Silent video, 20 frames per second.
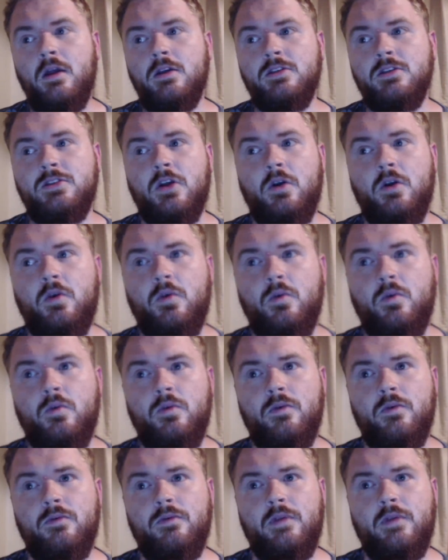So
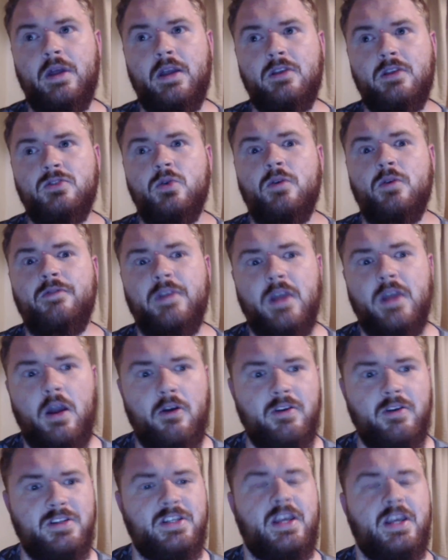they're sort of
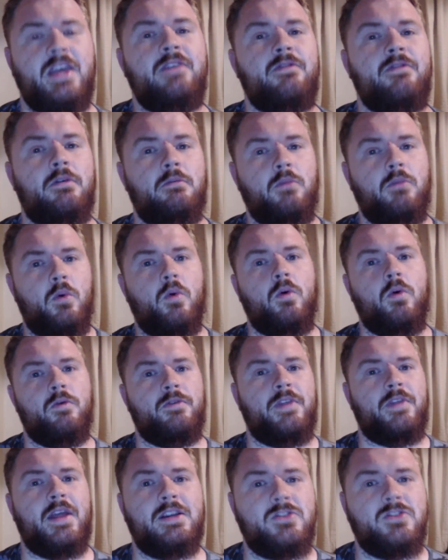encouraging even more
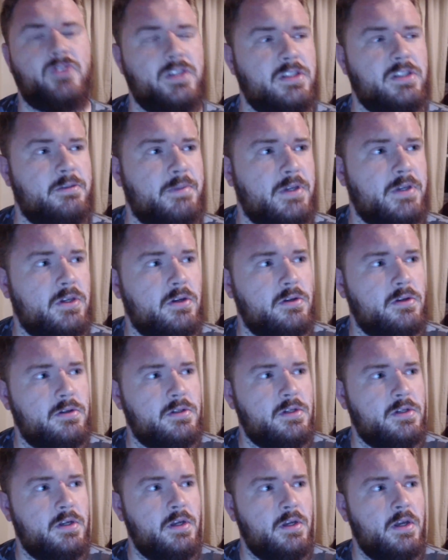for that string to be
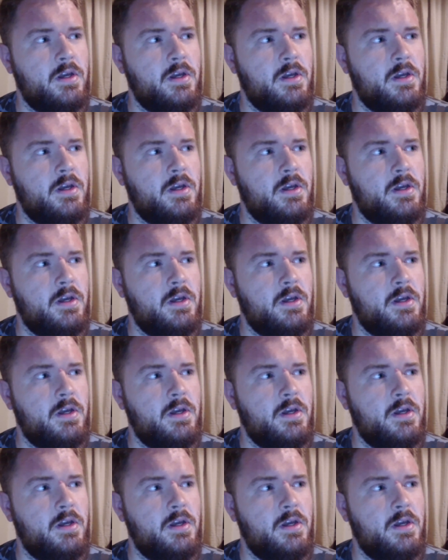used.